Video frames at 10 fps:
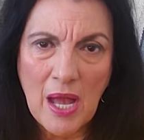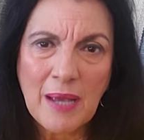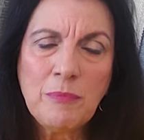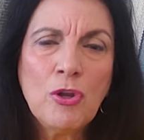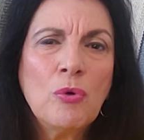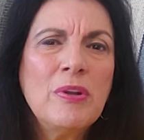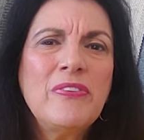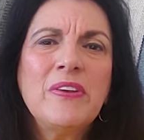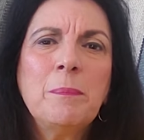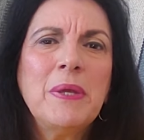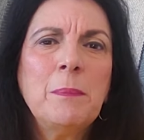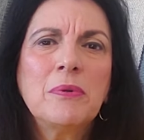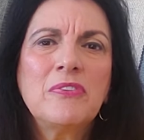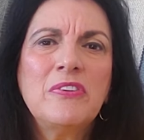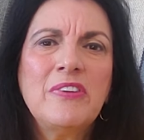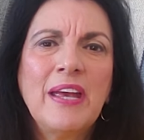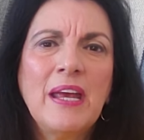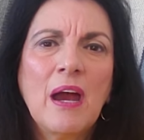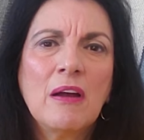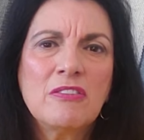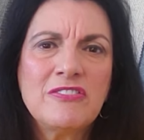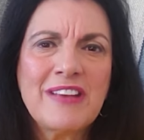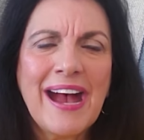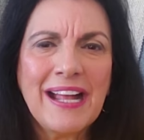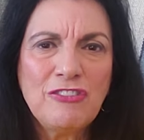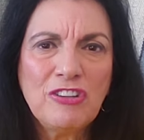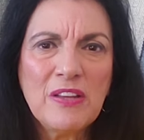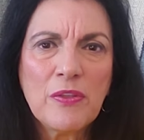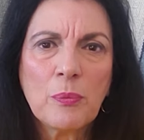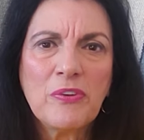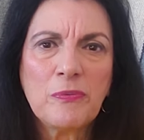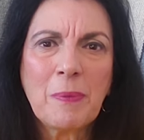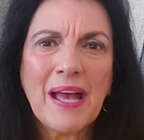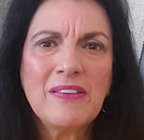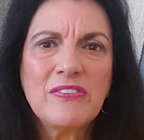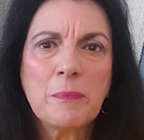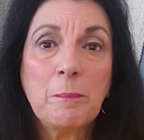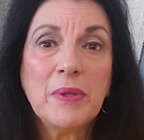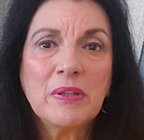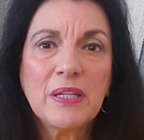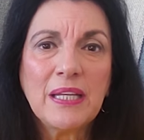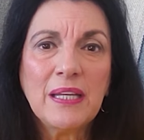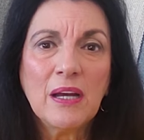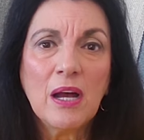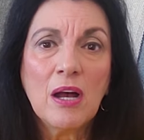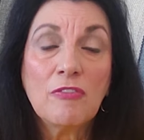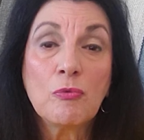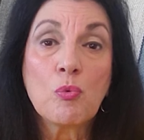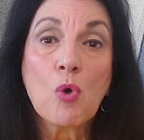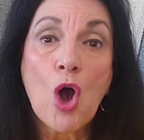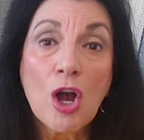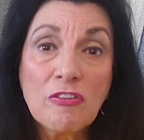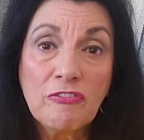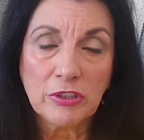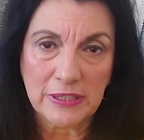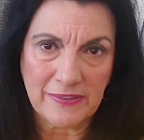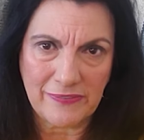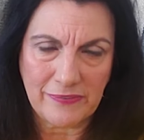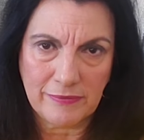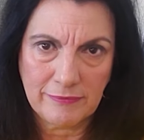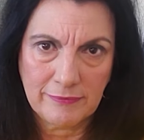I'm noticing people today are dodging the responsibility of wrongfulness.